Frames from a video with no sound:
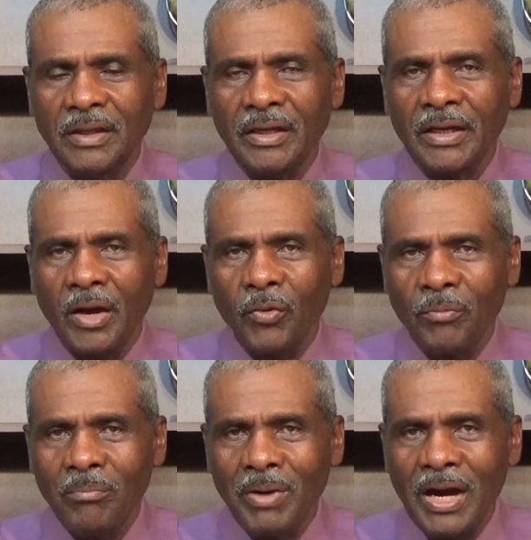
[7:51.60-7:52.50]
and our
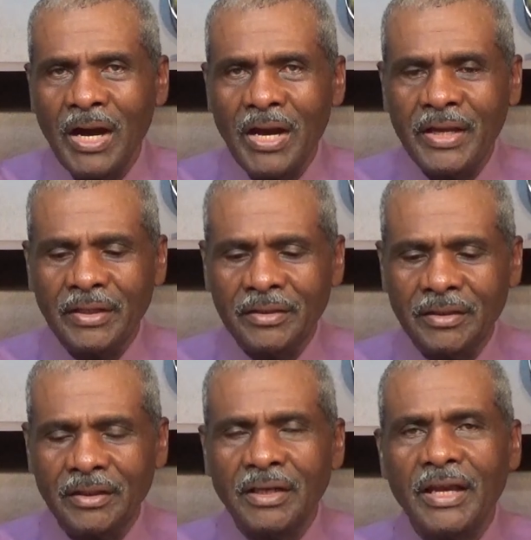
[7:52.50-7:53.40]
mind
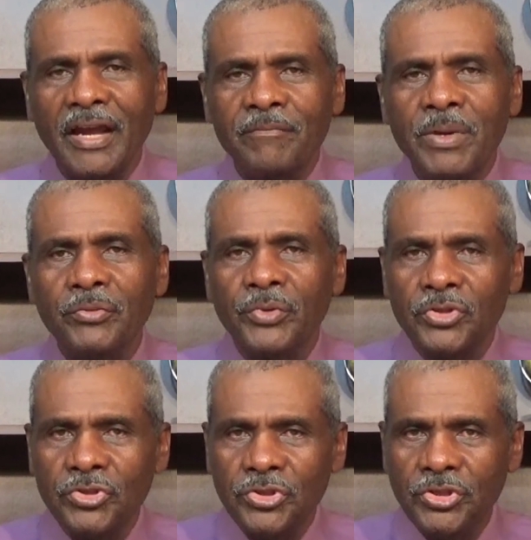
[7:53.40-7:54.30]
have been
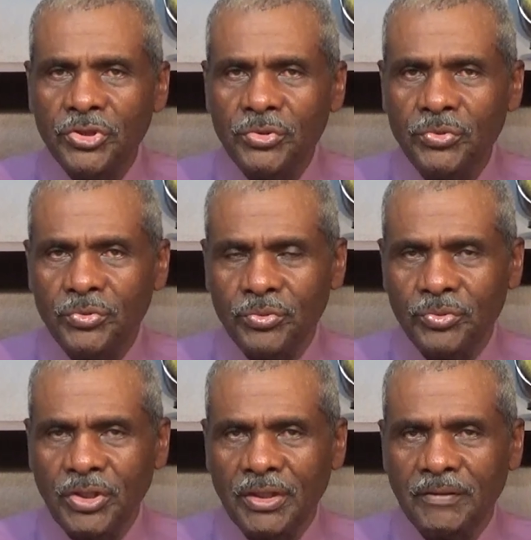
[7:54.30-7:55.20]

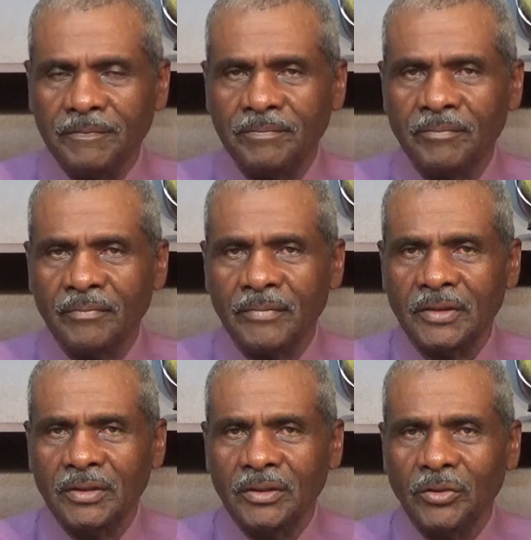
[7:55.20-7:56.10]
renewed
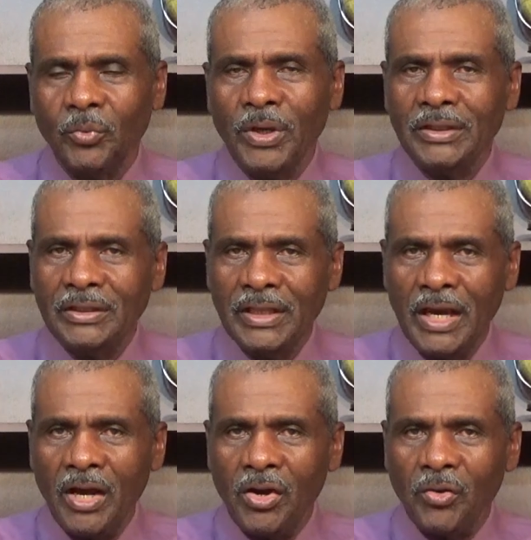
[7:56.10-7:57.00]
where
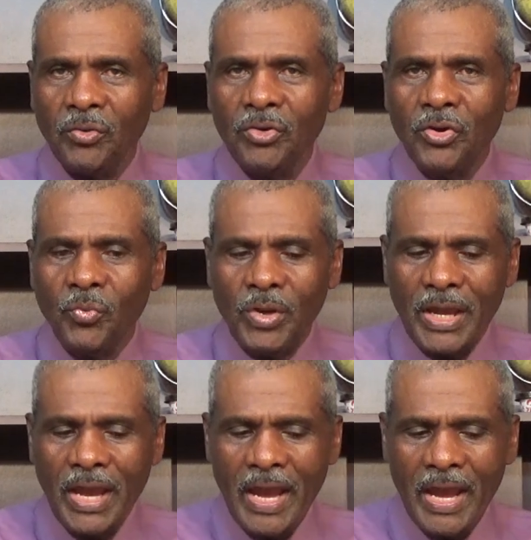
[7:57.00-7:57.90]
now we
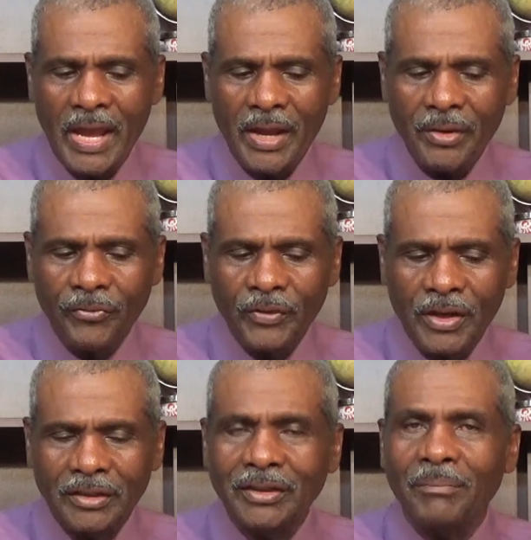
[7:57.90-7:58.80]
have
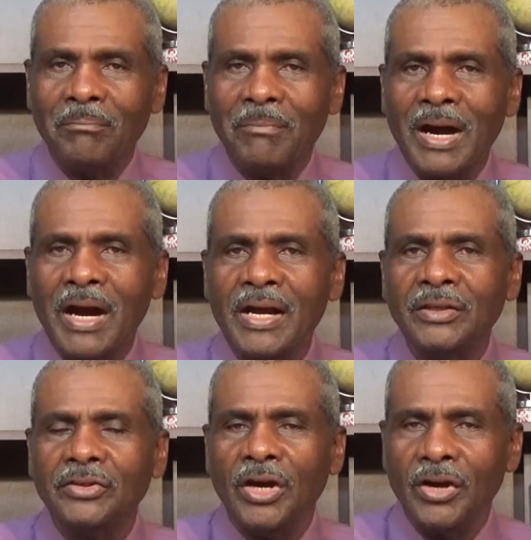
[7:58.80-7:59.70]
the
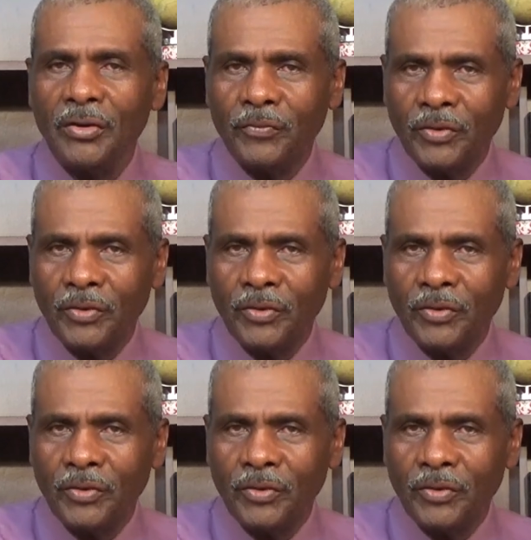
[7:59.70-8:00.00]
mind of